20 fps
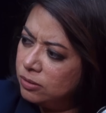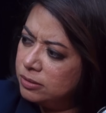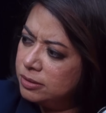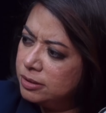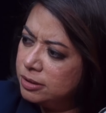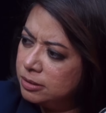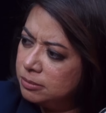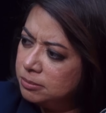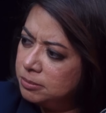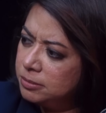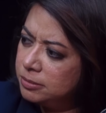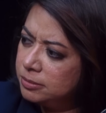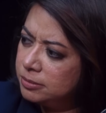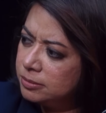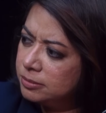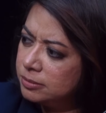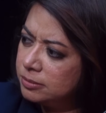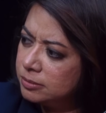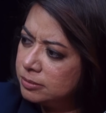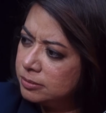long term?
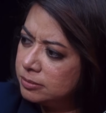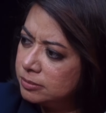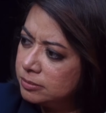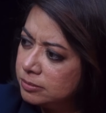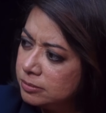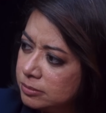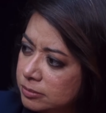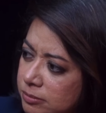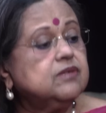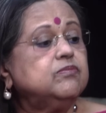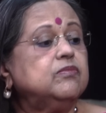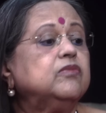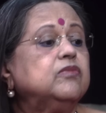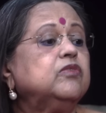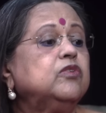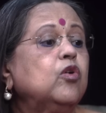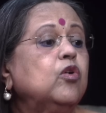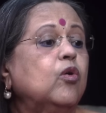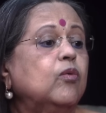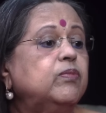And long term,
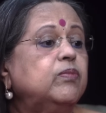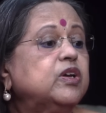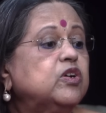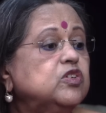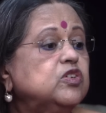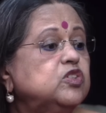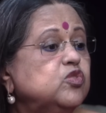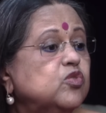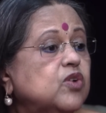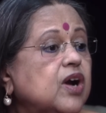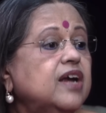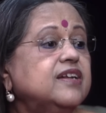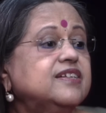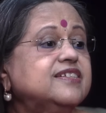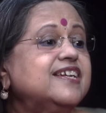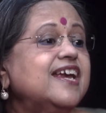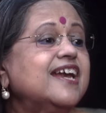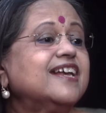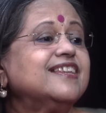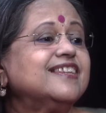no, because you
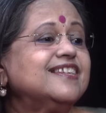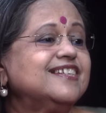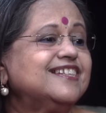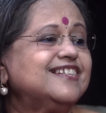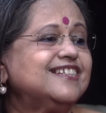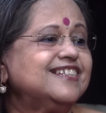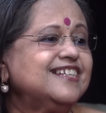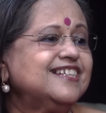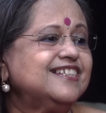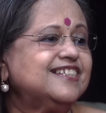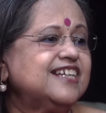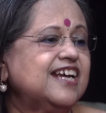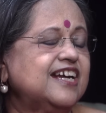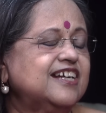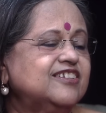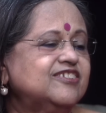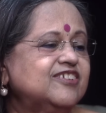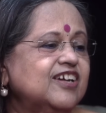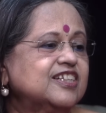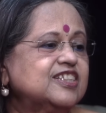can't take the, the,
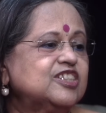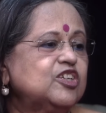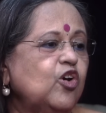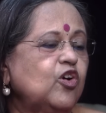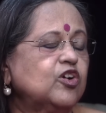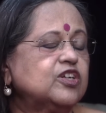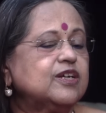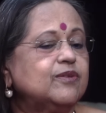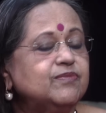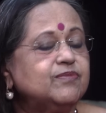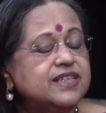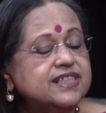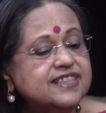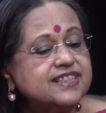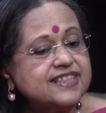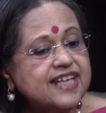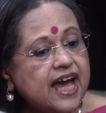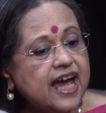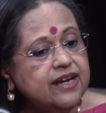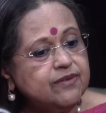the drugs long term. The
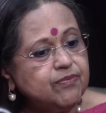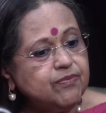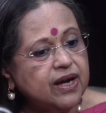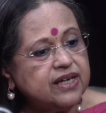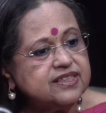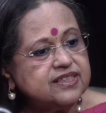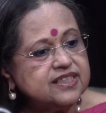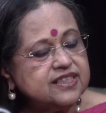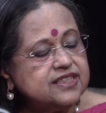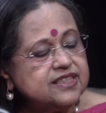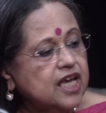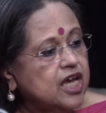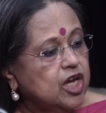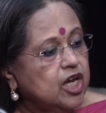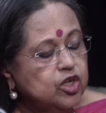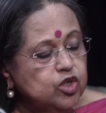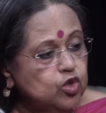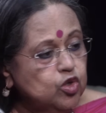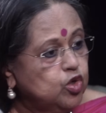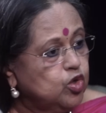sad part is
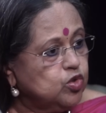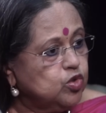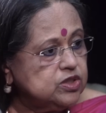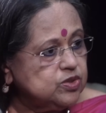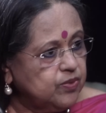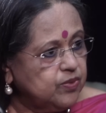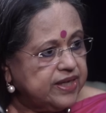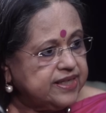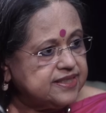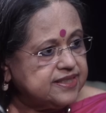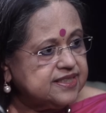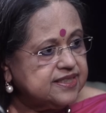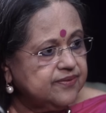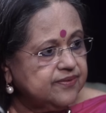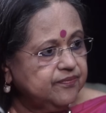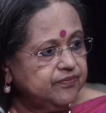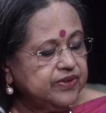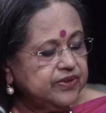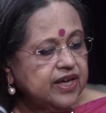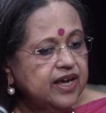you lose weight,
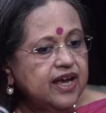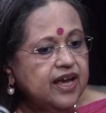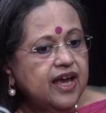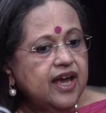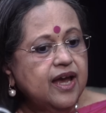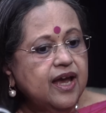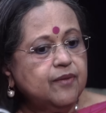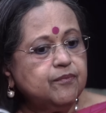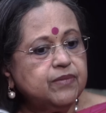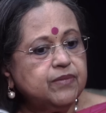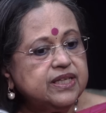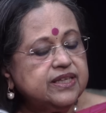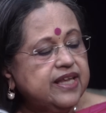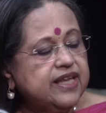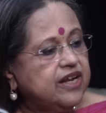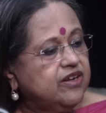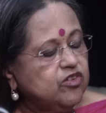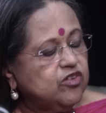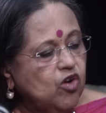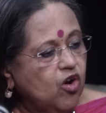but
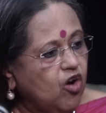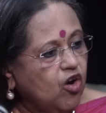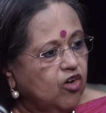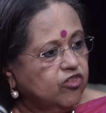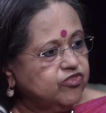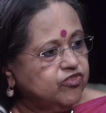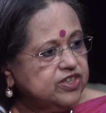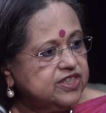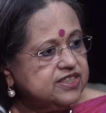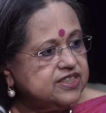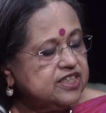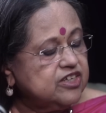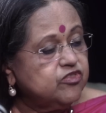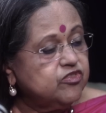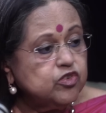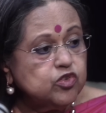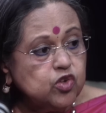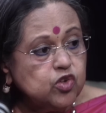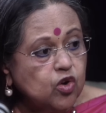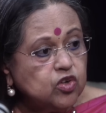then you're off it.
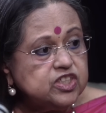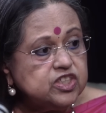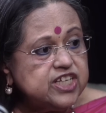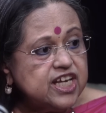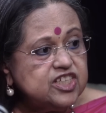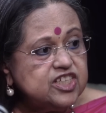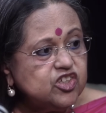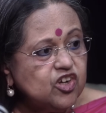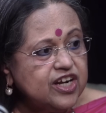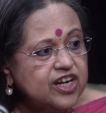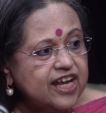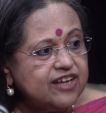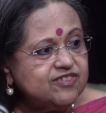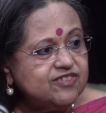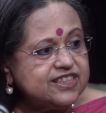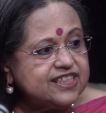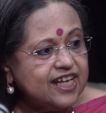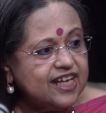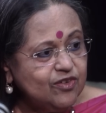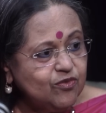If you don't change your
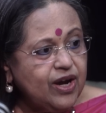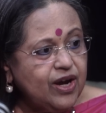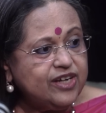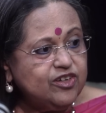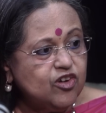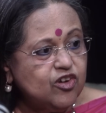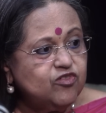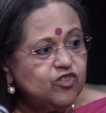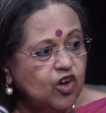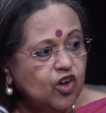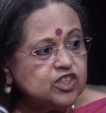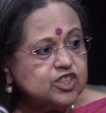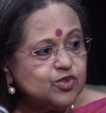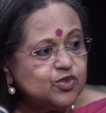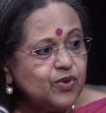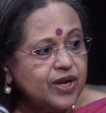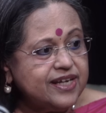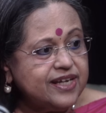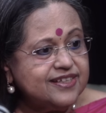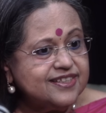lifestyle while you have
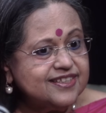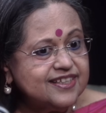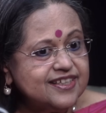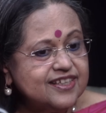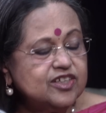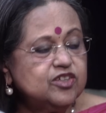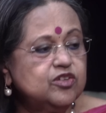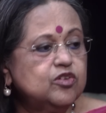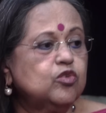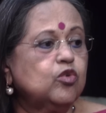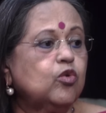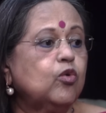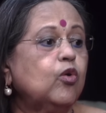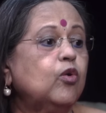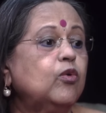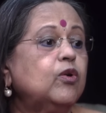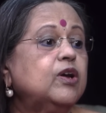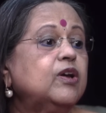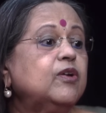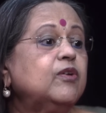lost weight,
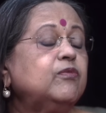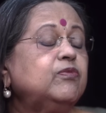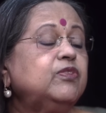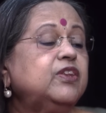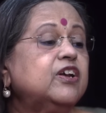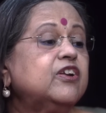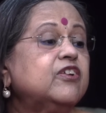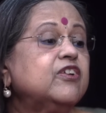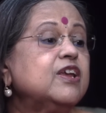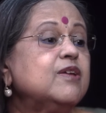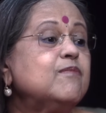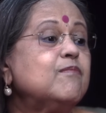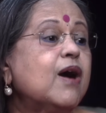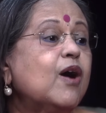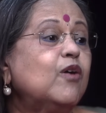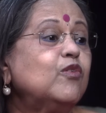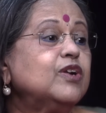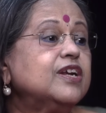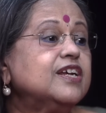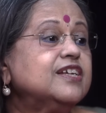the
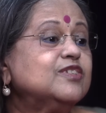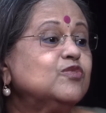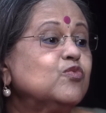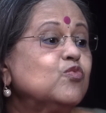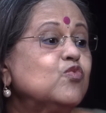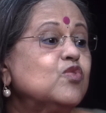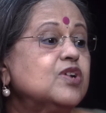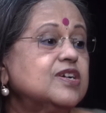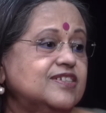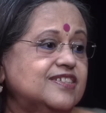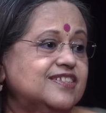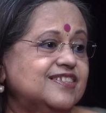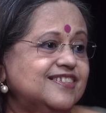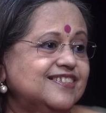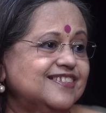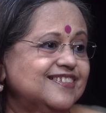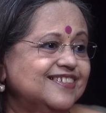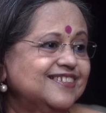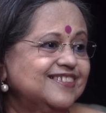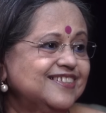rebound is
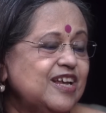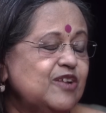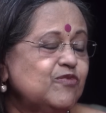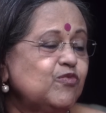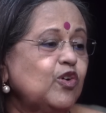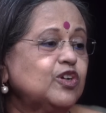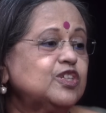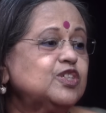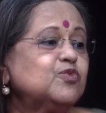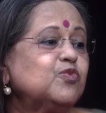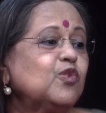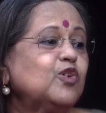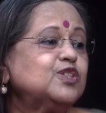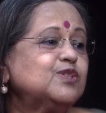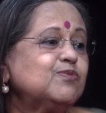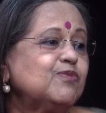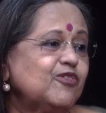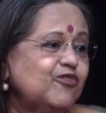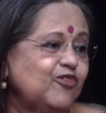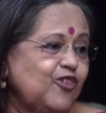worse than what it
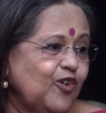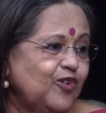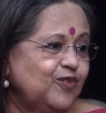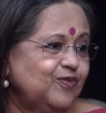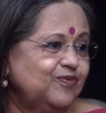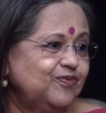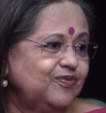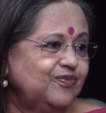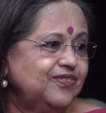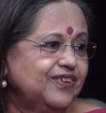was before.